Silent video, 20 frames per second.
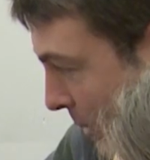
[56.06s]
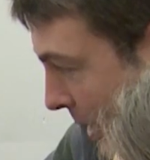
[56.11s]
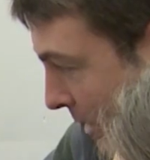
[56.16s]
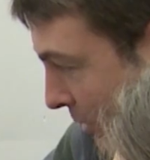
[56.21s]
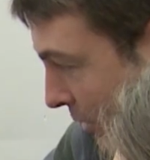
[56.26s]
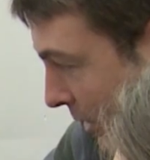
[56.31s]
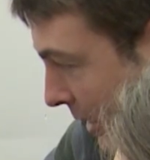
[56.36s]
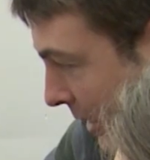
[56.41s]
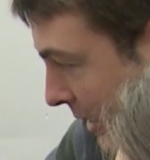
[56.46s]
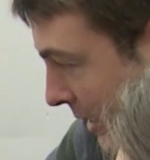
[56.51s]

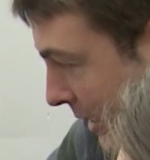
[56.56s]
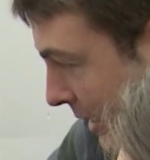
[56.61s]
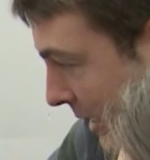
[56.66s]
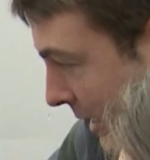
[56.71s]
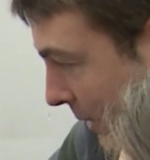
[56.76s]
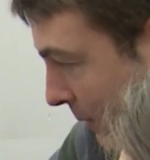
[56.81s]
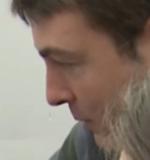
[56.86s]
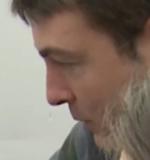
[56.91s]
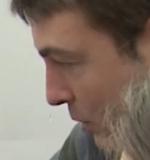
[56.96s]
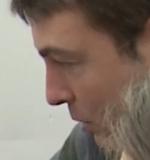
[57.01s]
And the
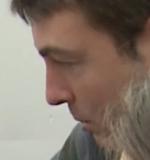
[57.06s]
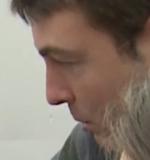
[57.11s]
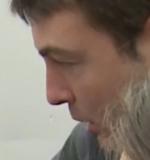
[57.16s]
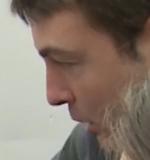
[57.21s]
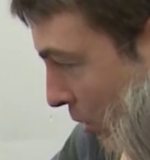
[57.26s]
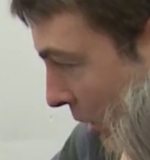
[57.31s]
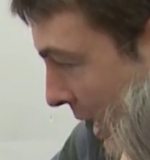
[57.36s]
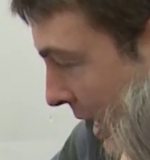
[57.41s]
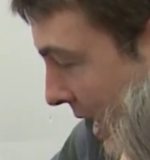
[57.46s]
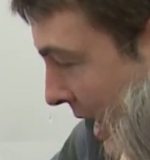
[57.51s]
techniques that are
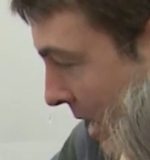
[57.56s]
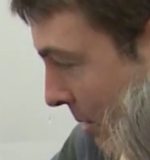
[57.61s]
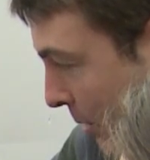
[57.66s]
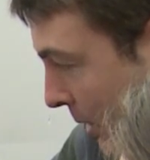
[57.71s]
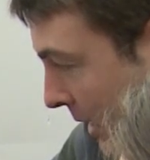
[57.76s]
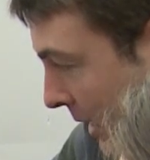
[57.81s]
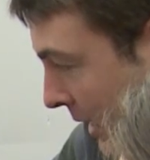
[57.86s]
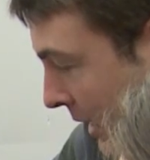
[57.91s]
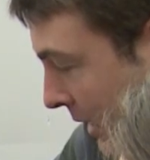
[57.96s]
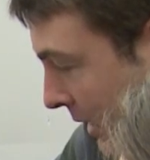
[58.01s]
used
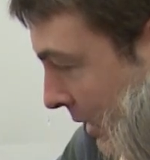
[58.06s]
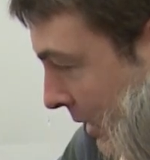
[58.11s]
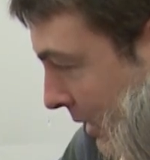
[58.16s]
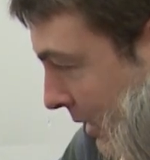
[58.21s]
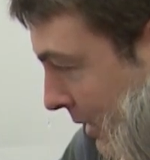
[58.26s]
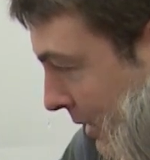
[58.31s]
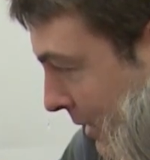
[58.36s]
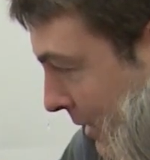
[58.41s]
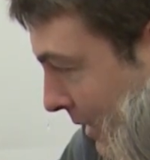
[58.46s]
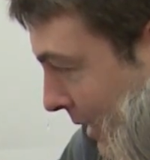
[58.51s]

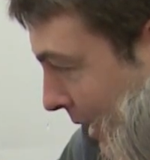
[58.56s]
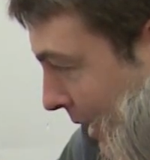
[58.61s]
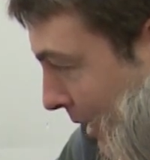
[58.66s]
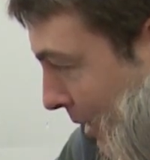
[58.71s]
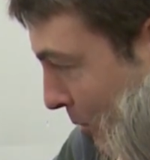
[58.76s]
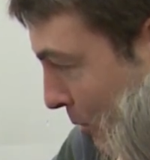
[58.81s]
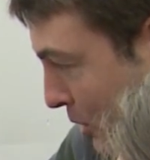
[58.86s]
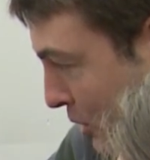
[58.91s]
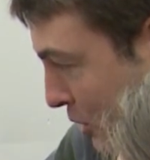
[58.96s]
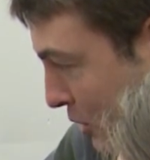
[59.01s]
for
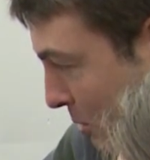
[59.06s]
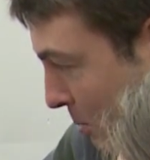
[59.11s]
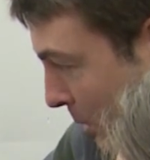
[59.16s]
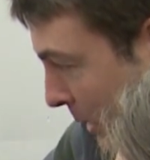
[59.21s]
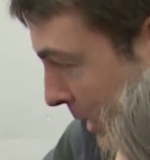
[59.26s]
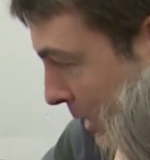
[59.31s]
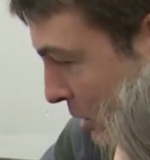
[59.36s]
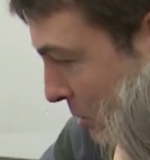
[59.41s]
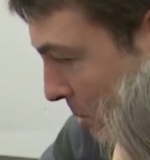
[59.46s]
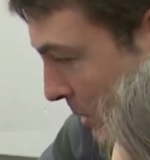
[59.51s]
that sort of
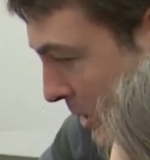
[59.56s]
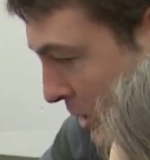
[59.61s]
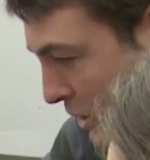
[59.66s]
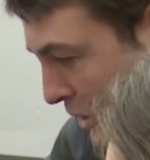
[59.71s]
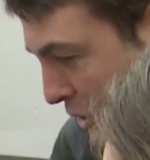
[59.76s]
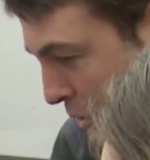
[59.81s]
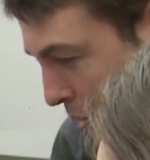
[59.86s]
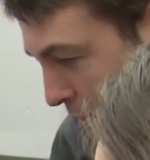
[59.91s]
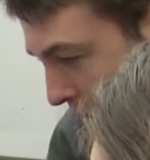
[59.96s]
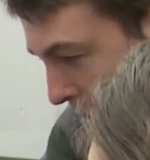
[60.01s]
thing,
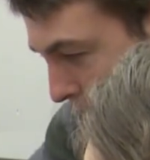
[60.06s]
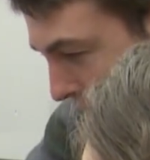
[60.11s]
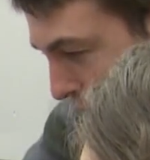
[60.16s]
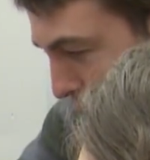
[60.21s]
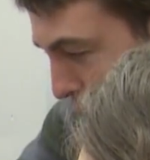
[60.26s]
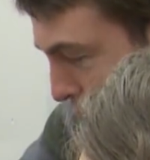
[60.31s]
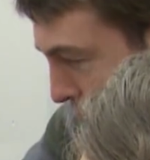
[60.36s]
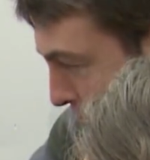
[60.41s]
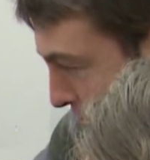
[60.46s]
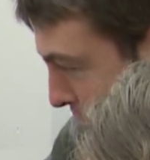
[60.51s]
for solving